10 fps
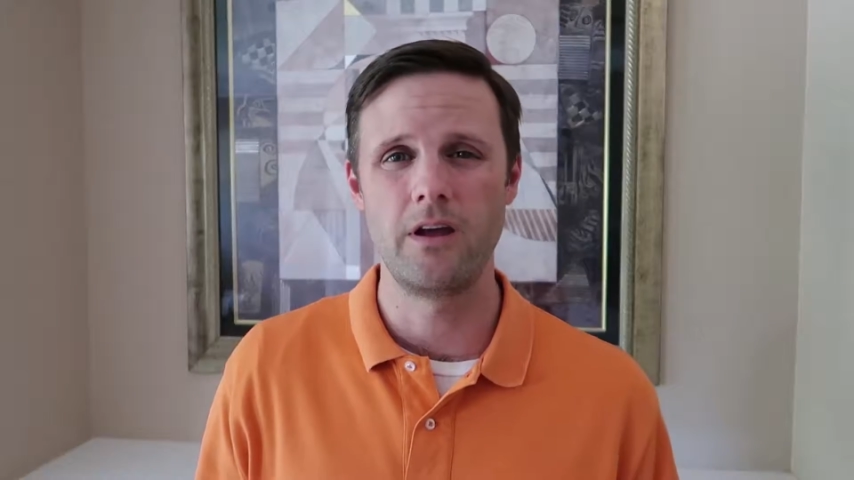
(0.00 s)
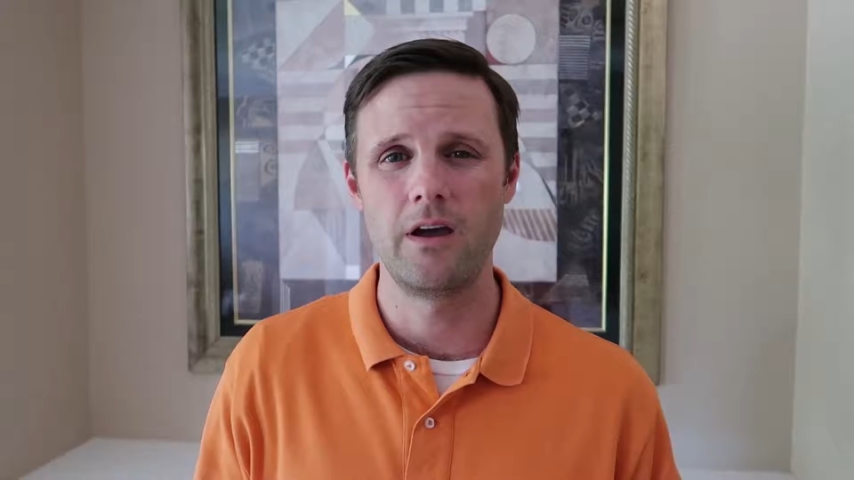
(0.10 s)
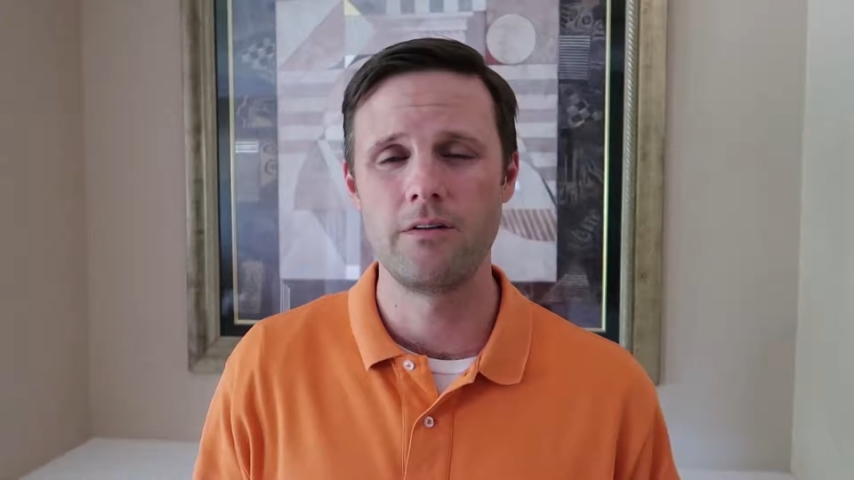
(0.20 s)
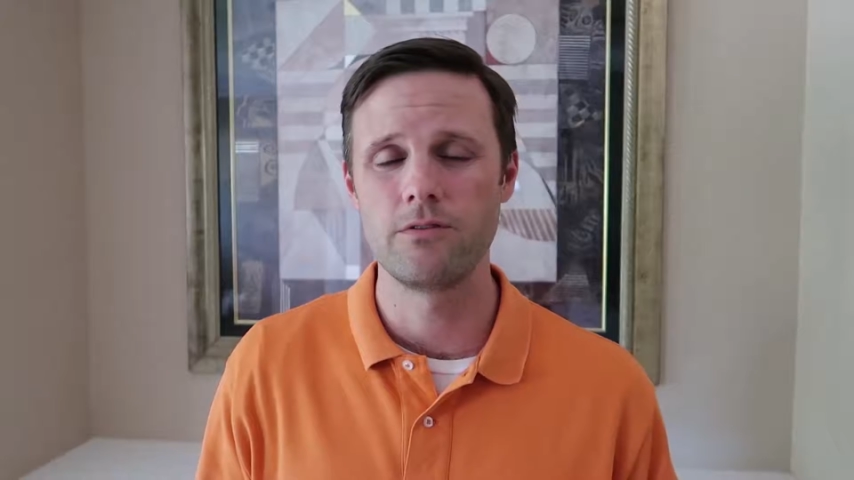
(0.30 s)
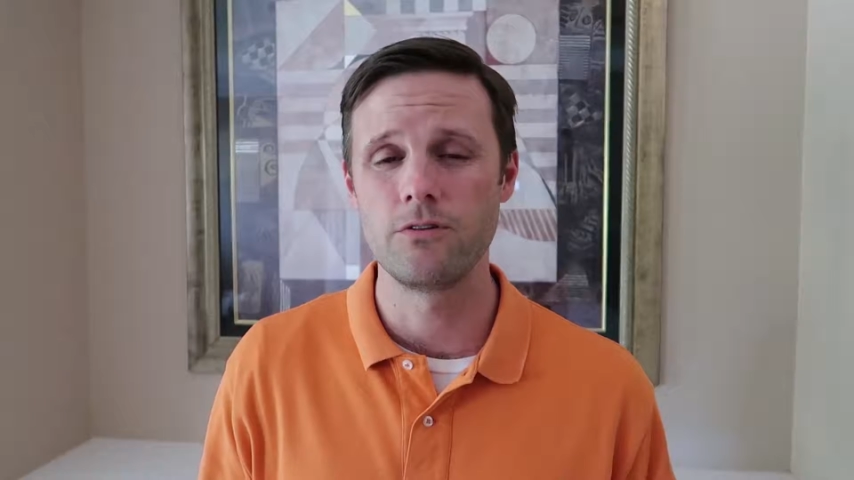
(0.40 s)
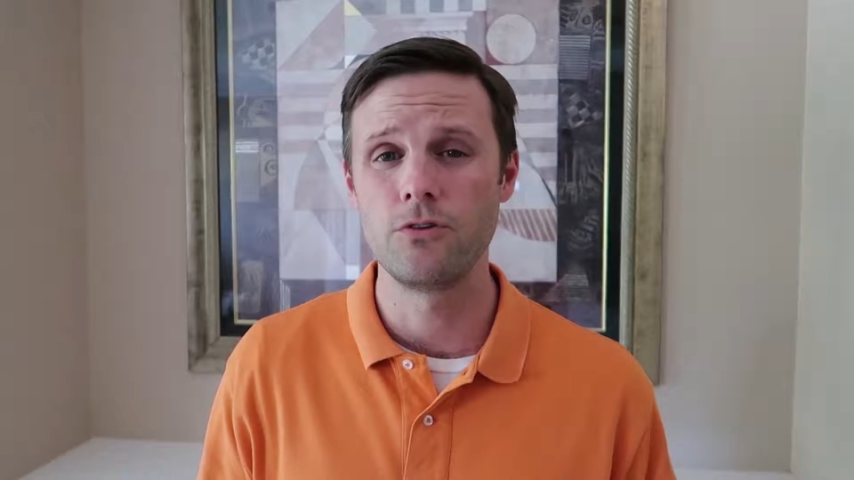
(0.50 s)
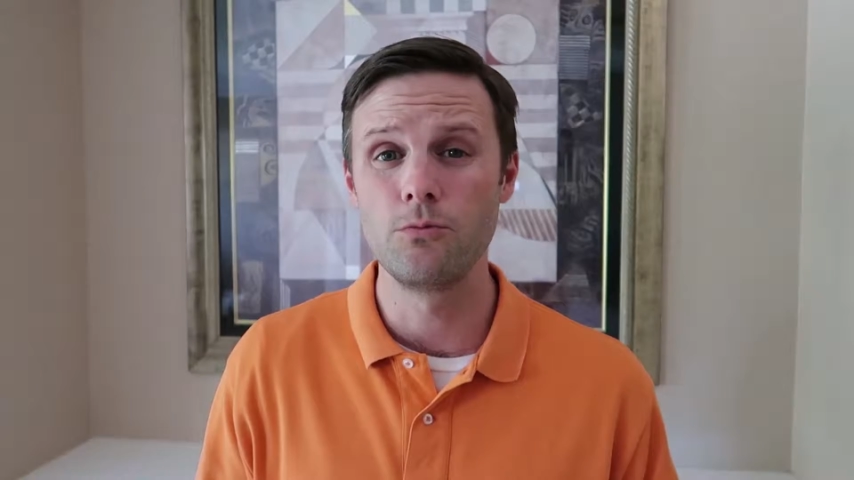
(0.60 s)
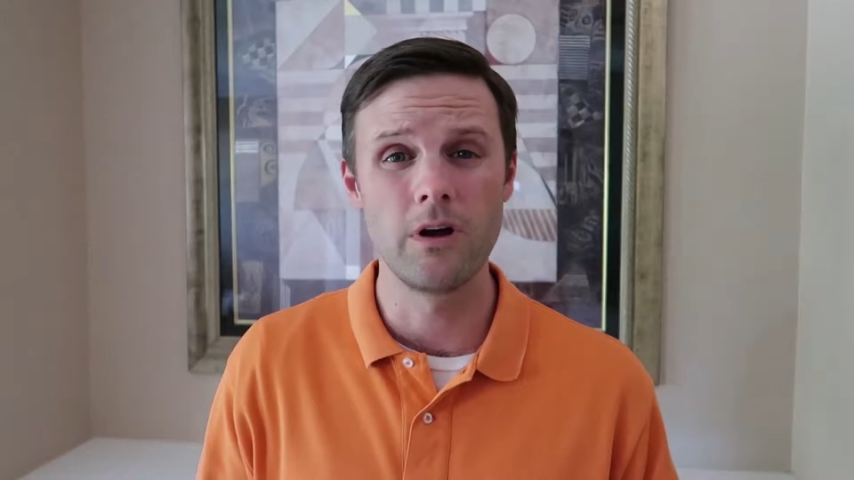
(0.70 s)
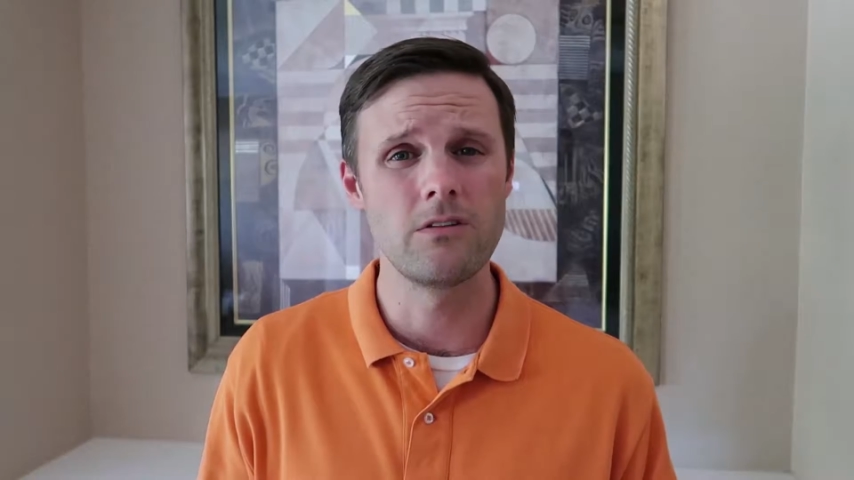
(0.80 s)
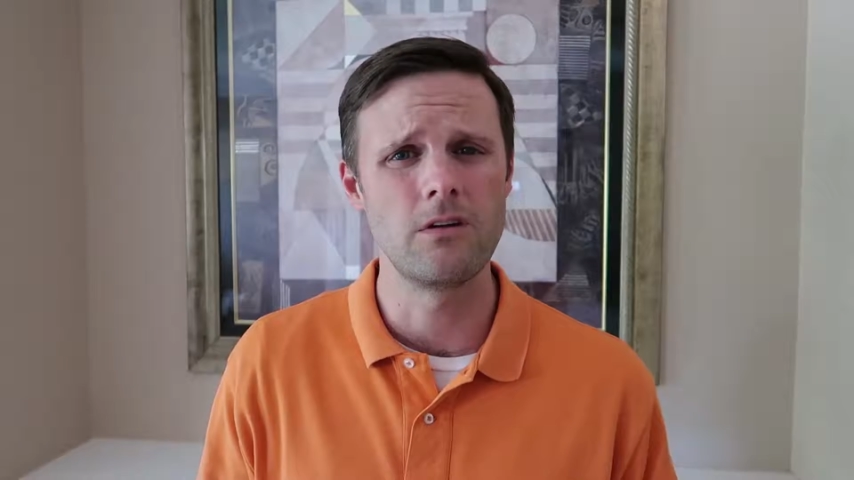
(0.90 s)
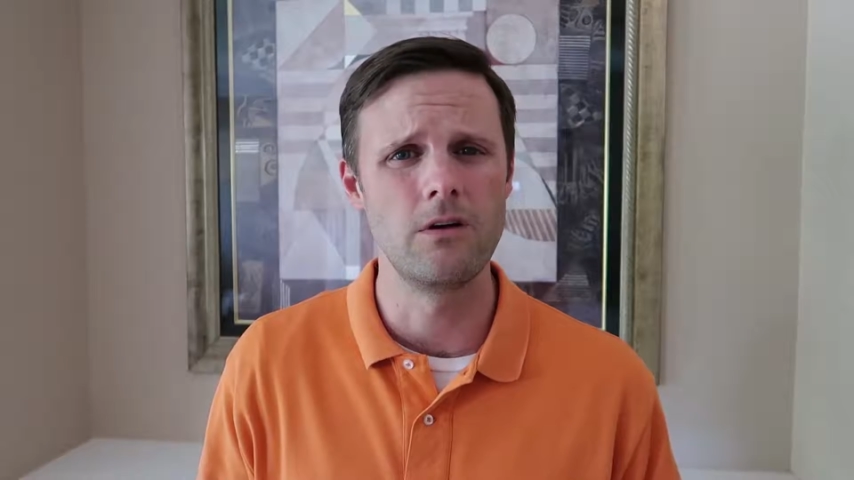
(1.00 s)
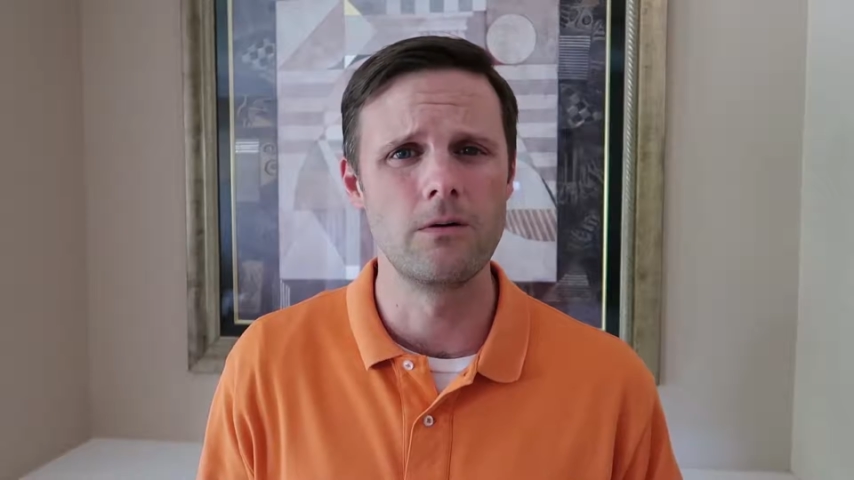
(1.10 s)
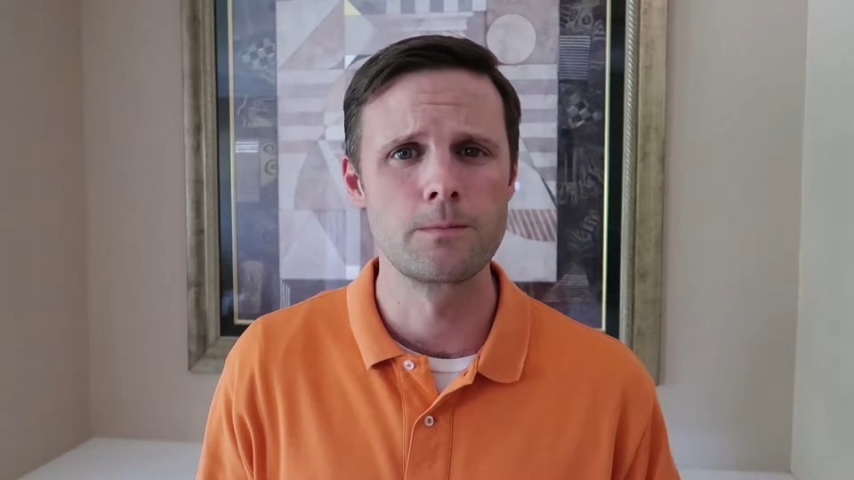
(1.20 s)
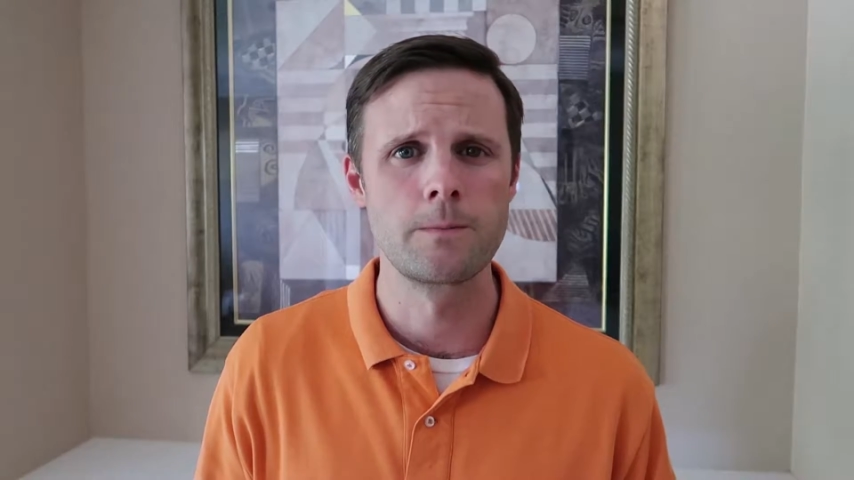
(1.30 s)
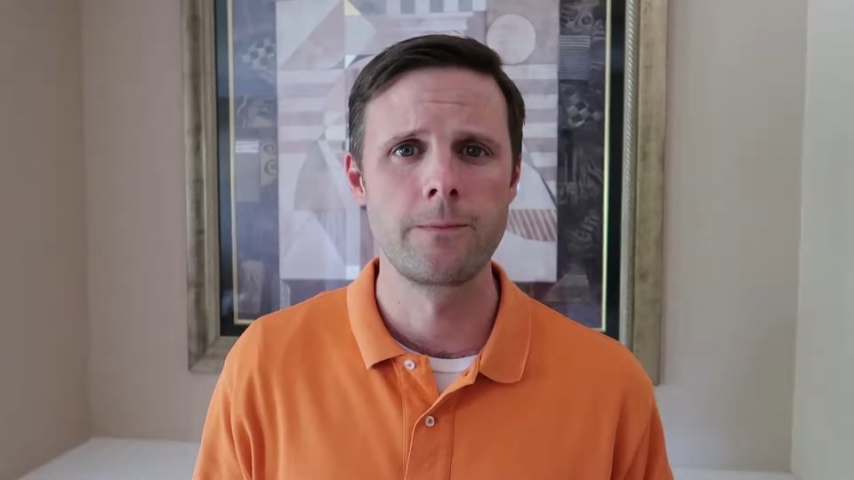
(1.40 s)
and a half or 2 months ago.